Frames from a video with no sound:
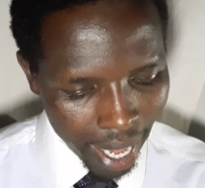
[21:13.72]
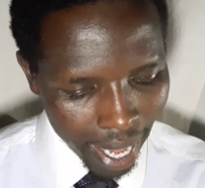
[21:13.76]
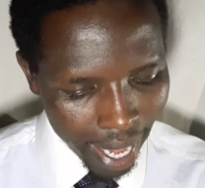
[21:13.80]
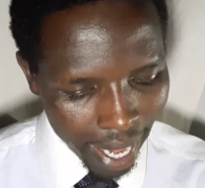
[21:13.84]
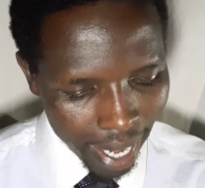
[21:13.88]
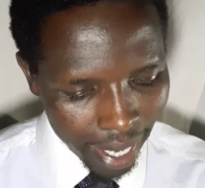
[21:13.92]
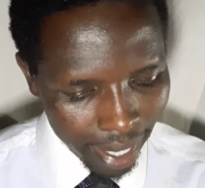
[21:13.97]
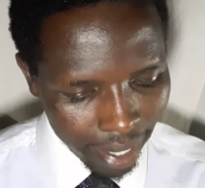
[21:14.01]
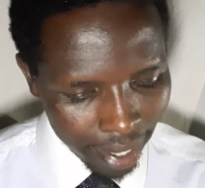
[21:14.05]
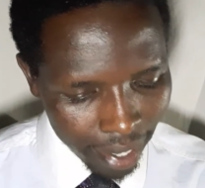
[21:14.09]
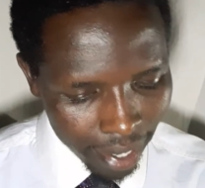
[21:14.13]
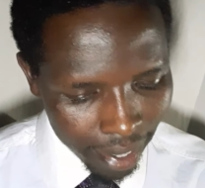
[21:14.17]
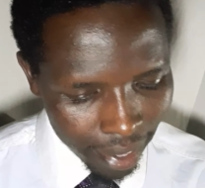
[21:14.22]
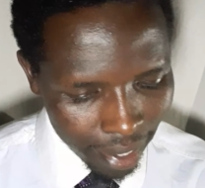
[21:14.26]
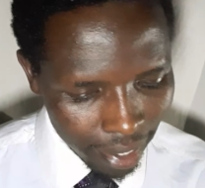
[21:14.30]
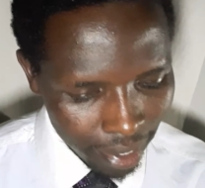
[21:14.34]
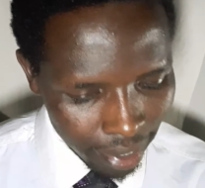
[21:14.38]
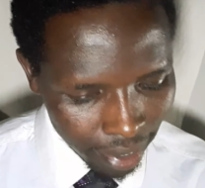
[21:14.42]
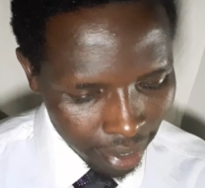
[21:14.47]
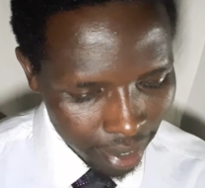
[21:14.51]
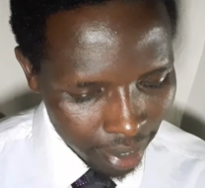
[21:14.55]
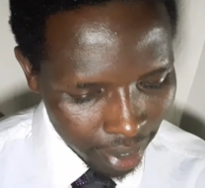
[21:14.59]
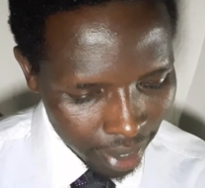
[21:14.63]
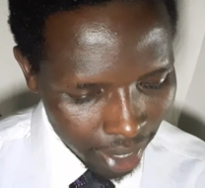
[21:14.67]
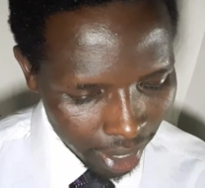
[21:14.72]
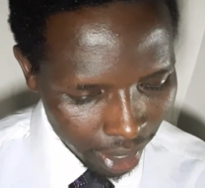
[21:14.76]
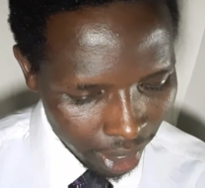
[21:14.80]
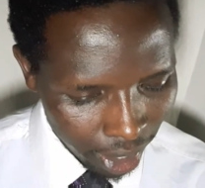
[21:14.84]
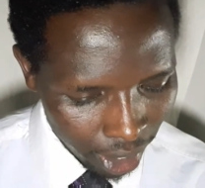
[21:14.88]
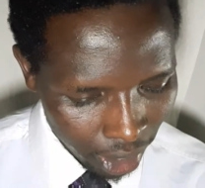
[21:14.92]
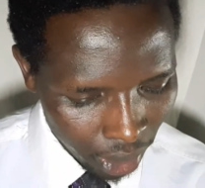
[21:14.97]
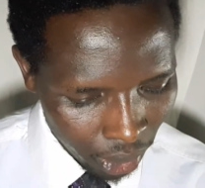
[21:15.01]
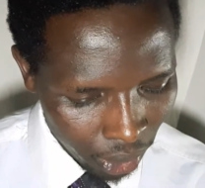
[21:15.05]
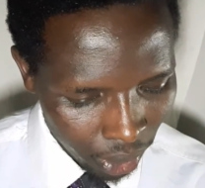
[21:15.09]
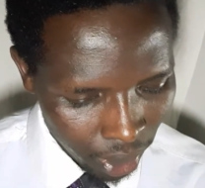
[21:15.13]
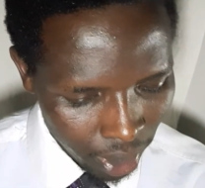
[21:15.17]
"And this is the
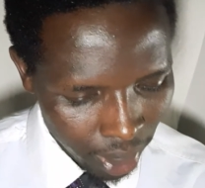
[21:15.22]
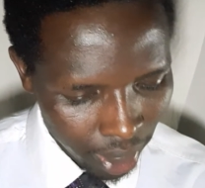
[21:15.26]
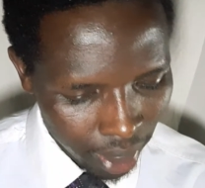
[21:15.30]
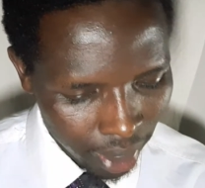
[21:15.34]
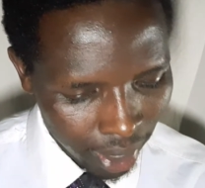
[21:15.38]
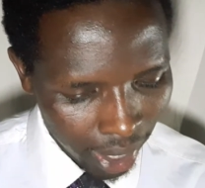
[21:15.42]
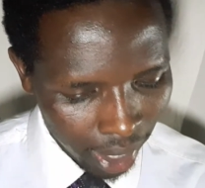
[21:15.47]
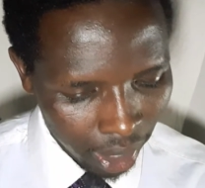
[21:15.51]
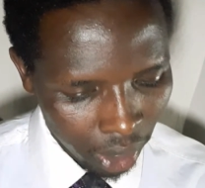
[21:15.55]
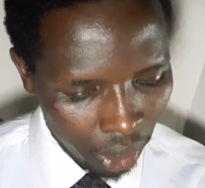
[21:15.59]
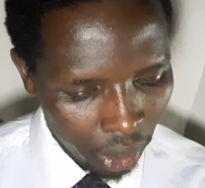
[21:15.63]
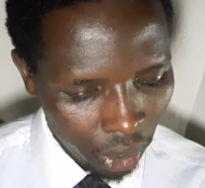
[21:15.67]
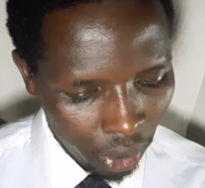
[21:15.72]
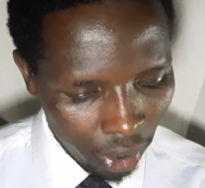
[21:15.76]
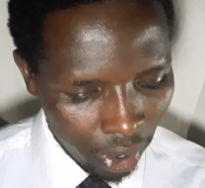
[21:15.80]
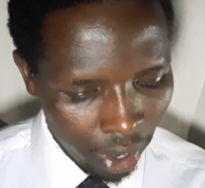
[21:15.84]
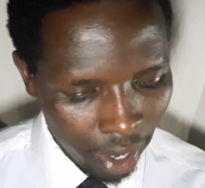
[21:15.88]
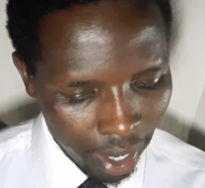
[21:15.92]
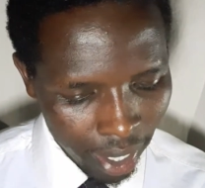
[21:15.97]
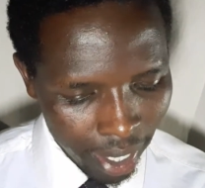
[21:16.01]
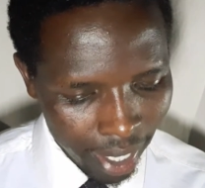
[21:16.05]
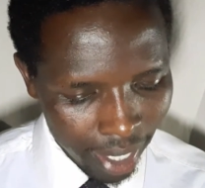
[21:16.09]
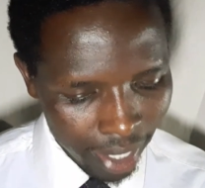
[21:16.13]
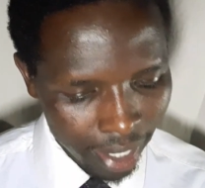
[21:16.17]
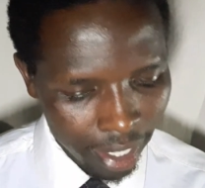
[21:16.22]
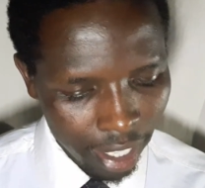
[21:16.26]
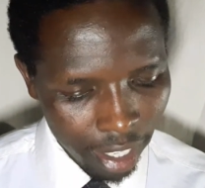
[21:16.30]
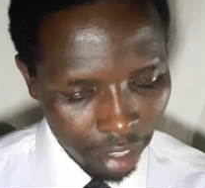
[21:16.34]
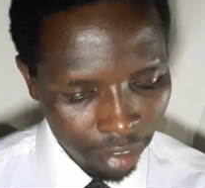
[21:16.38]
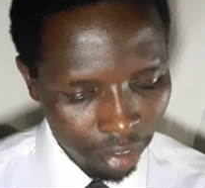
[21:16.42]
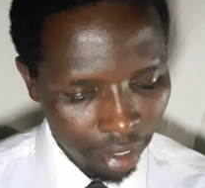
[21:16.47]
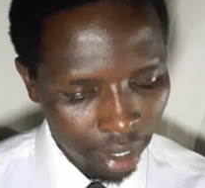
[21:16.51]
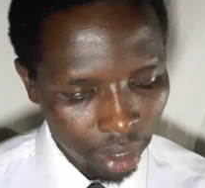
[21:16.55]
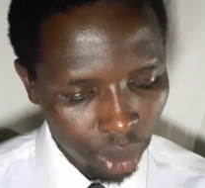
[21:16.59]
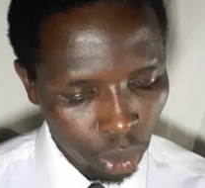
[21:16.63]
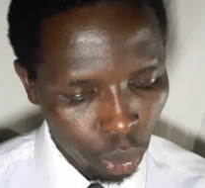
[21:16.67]
record that God had
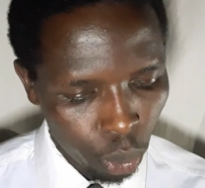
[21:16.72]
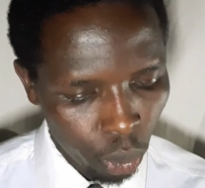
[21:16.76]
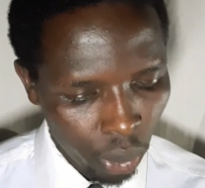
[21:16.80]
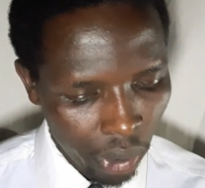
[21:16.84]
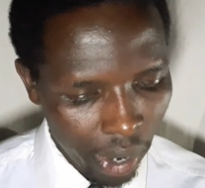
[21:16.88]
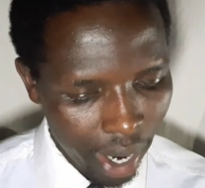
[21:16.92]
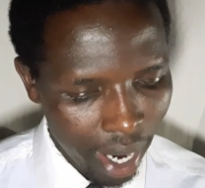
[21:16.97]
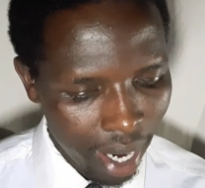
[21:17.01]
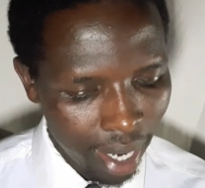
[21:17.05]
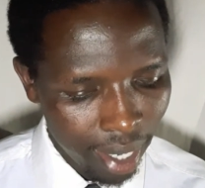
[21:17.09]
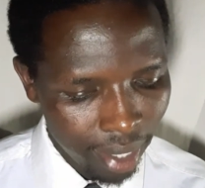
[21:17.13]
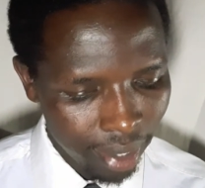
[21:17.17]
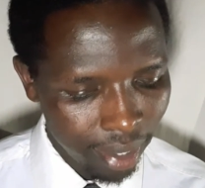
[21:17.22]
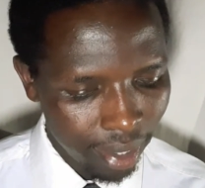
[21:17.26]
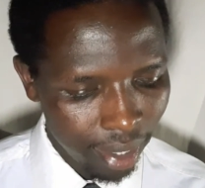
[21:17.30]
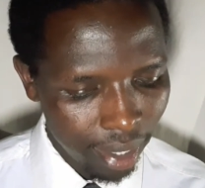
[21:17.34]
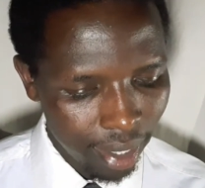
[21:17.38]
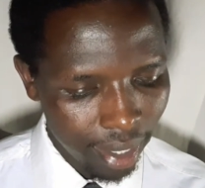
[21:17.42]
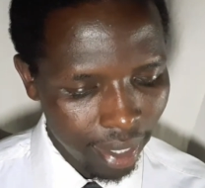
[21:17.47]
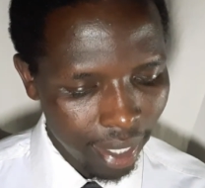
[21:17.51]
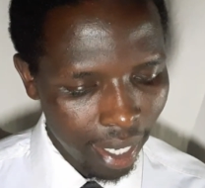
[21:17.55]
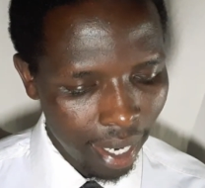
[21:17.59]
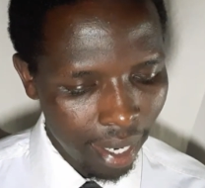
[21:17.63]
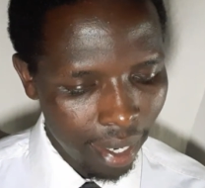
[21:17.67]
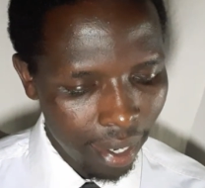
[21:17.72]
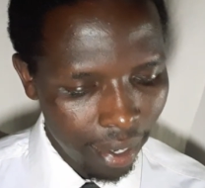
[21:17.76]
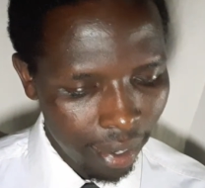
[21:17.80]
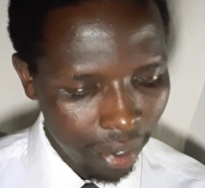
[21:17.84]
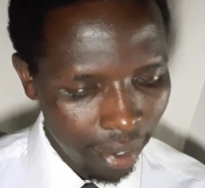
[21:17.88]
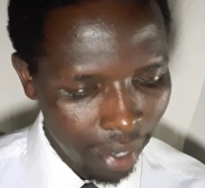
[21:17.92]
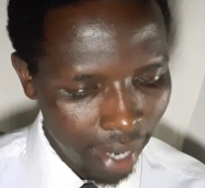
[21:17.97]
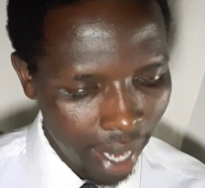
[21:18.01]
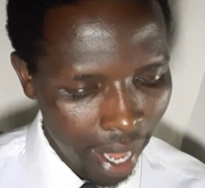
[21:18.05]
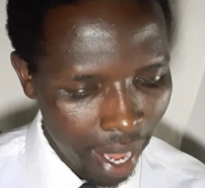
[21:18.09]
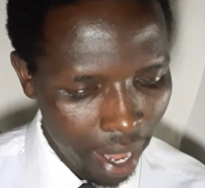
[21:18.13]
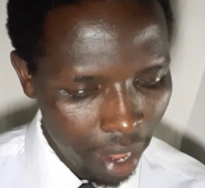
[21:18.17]
given to us, eternal
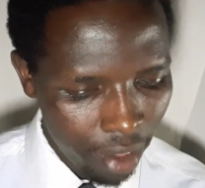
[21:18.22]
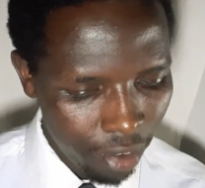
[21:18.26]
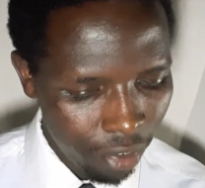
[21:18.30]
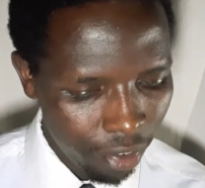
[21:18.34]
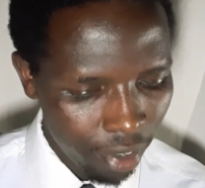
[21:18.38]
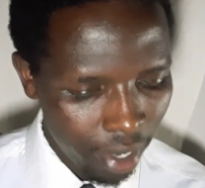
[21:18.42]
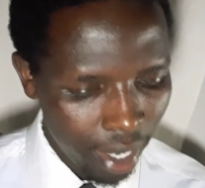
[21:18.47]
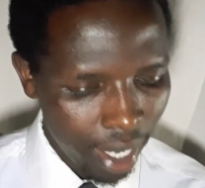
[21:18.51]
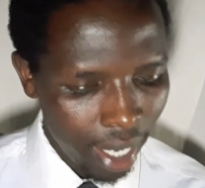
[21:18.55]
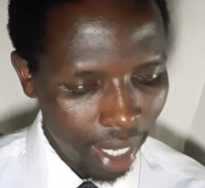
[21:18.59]
life.